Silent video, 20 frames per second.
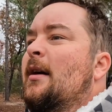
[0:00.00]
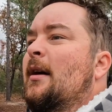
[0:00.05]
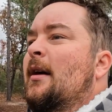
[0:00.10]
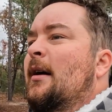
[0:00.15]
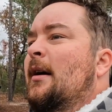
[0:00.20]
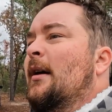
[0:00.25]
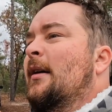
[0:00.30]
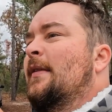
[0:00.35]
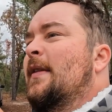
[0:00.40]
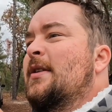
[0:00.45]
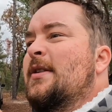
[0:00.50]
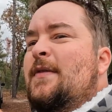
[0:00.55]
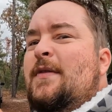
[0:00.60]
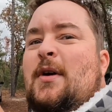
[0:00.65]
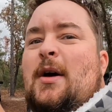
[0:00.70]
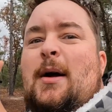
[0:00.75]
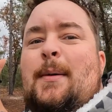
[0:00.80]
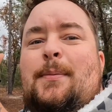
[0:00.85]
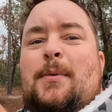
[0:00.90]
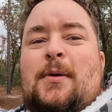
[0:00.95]
Then you have
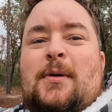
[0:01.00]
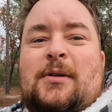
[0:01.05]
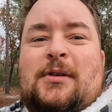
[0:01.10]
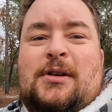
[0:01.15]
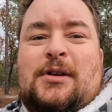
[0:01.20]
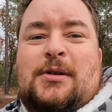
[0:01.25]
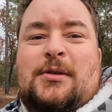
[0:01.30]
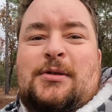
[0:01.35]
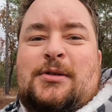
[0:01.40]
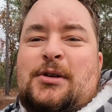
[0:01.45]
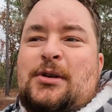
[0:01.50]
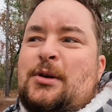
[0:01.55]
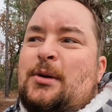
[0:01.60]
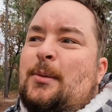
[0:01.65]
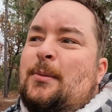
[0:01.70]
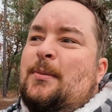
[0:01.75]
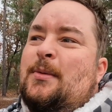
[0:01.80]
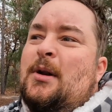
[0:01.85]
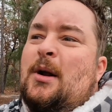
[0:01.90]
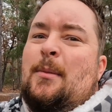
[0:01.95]
to upload it to
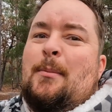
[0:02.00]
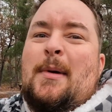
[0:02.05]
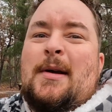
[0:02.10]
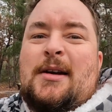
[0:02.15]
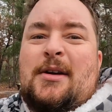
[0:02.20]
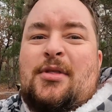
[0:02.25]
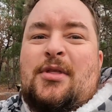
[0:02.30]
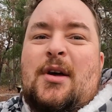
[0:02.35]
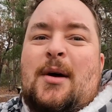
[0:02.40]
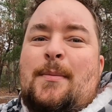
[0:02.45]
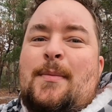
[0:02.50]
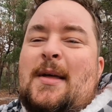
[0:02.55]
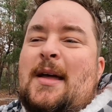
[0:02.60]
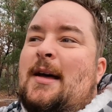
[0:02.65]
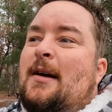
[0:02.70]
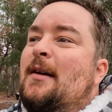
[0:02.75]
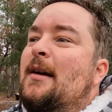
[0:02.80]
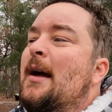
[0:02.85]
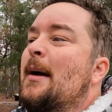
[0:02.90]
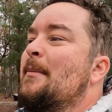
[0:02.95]
YouTube, make a
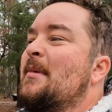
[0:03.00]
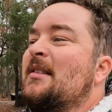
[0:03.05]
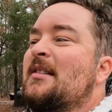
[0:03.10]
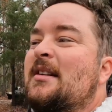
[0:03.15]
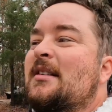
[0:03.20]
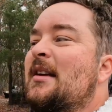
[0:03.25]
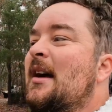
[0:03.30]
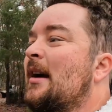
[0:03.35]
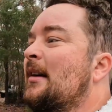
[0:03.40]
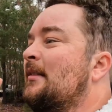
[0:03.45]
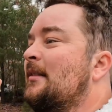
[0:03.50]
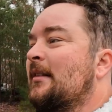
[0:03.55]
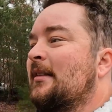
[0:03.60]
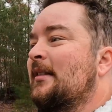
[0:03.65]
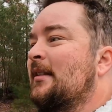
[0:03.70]
thumbnail. I mean, TikTok